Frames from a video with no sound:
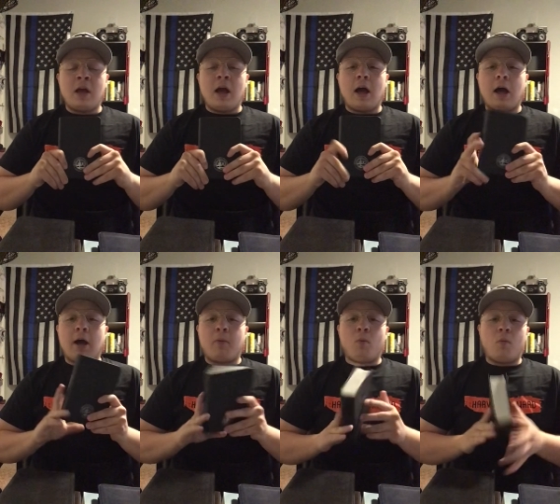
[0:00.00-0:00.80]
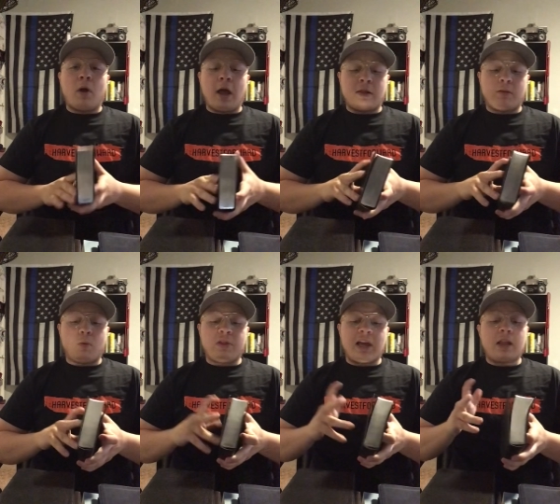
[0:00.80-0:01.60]

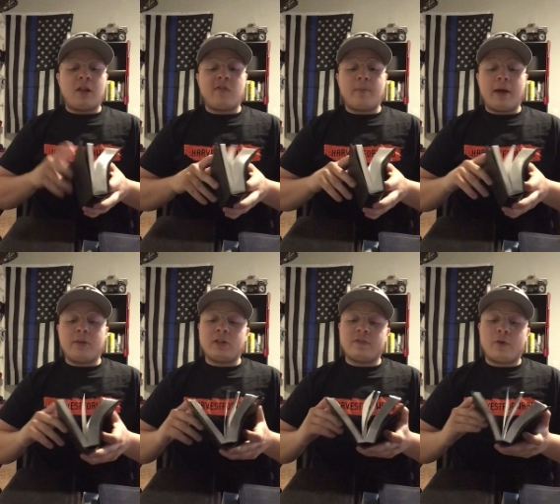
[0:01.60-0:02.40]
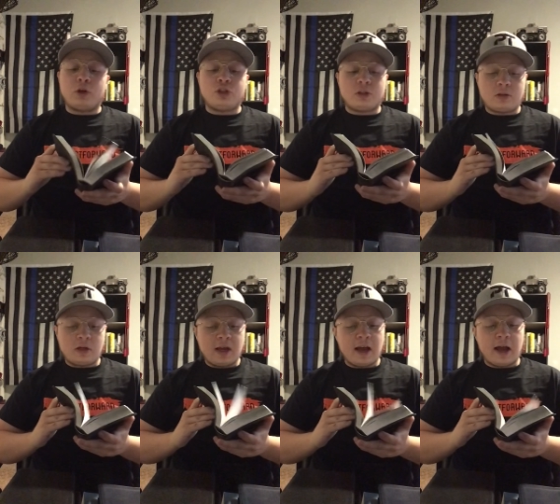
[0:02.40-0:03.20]
One thing I love about this version,
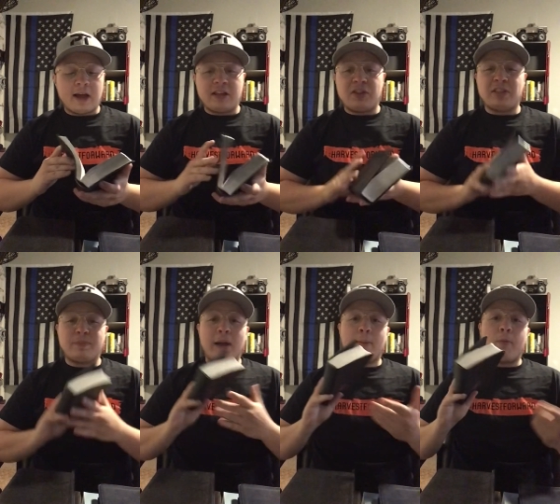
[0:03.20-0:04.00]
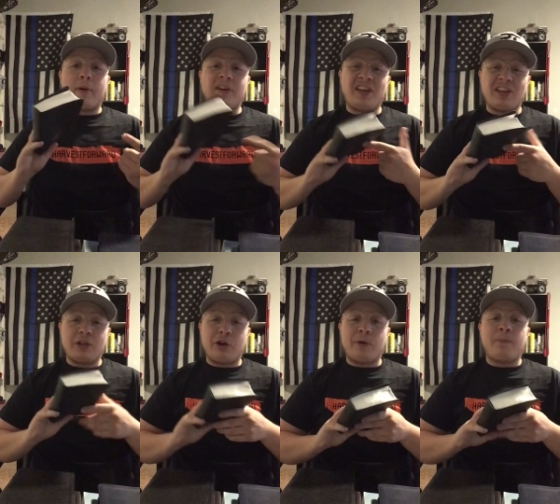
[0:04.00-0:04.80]
in this Bible
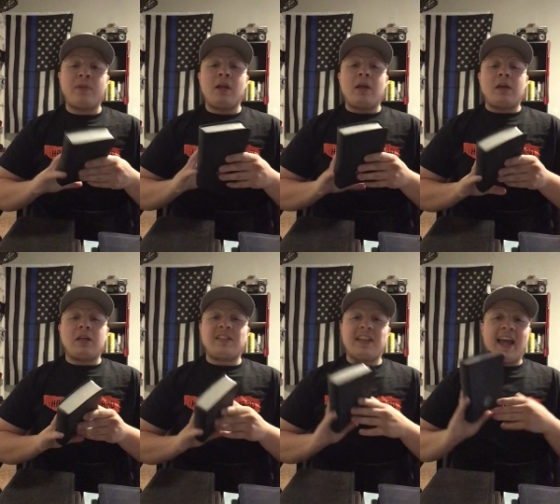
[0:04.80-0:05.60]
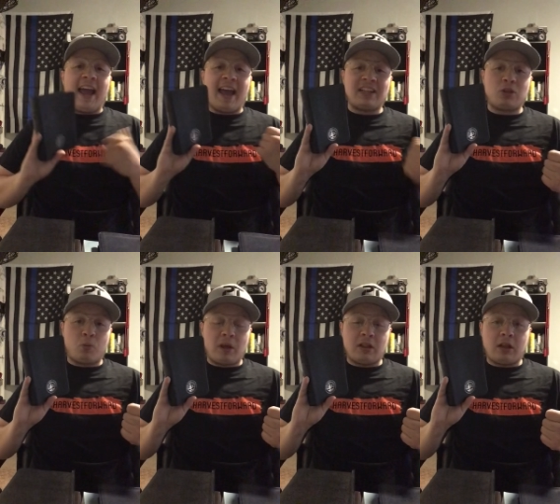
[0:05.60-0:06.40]
particular, is it has the
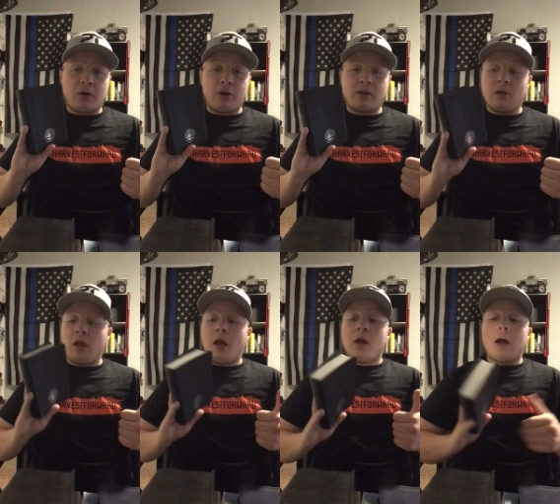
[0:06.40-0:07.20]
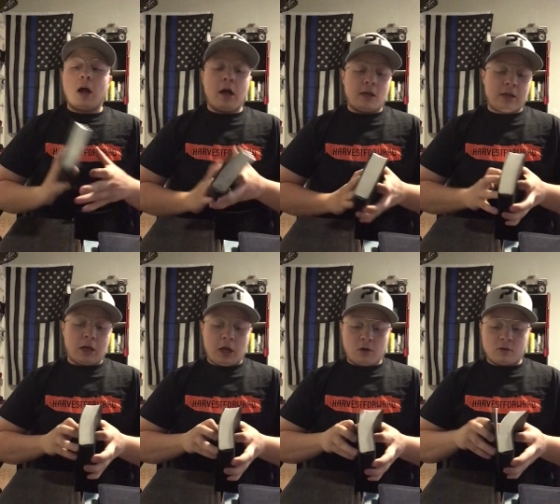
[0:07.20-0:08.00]
red lettering, and
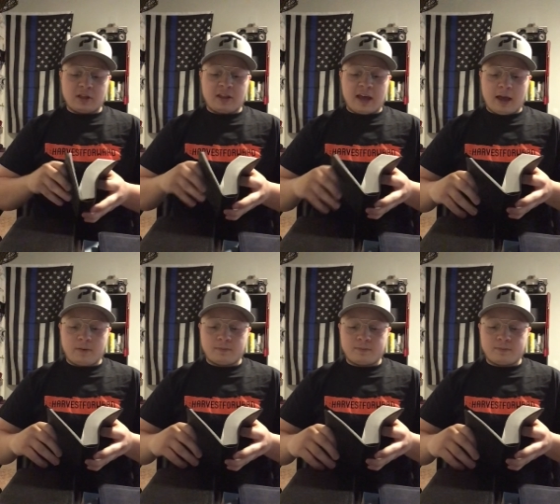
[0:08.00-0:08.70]
not only that,